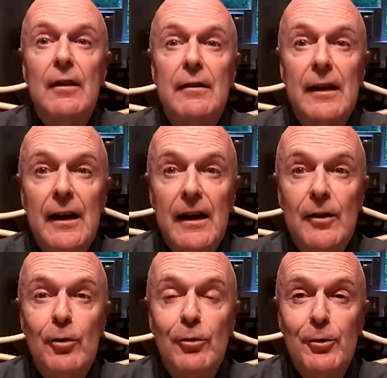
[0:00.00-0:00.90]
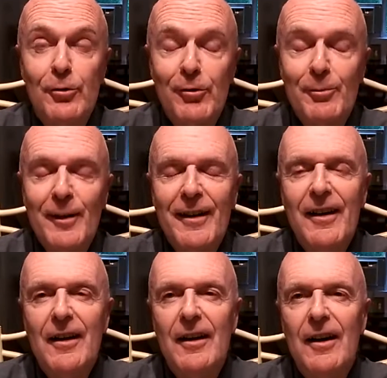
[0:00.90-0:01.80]
Thank you, YouTube.
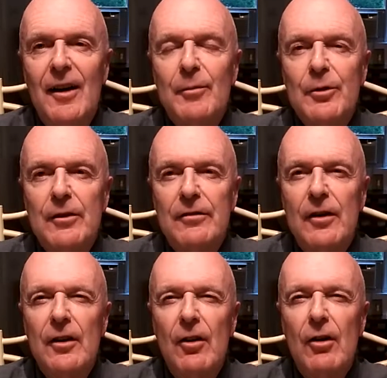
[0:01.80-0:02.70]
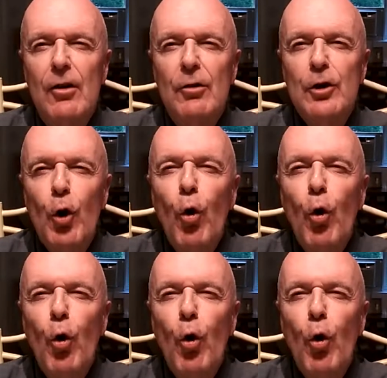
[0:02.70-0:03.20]
You can find all the